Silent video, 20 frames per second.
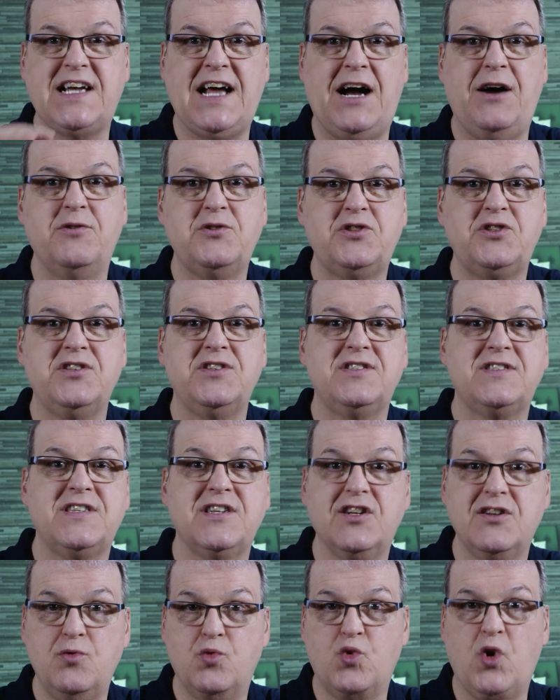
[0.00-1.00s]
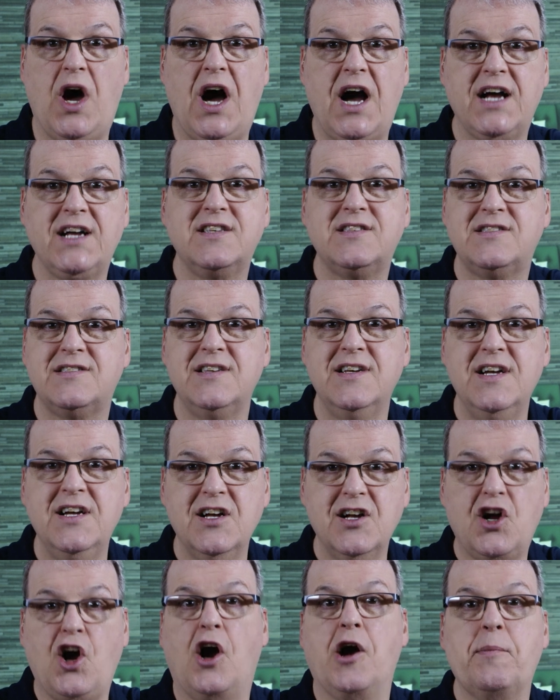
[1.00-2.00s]
couches, rugs,
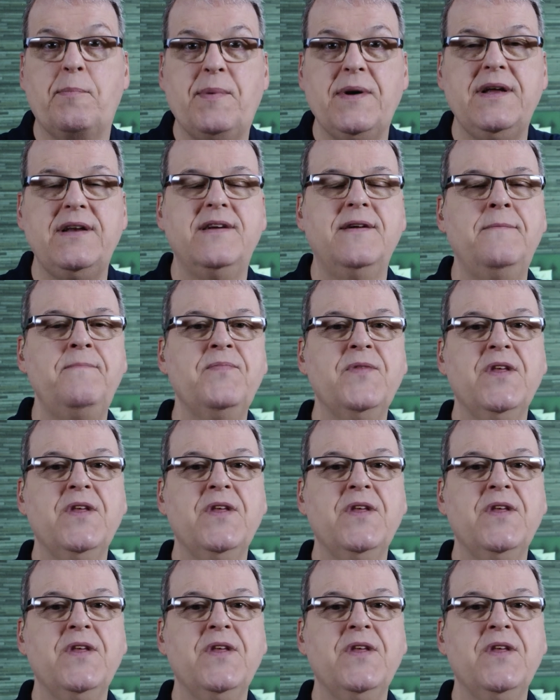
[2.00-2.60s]
carpet.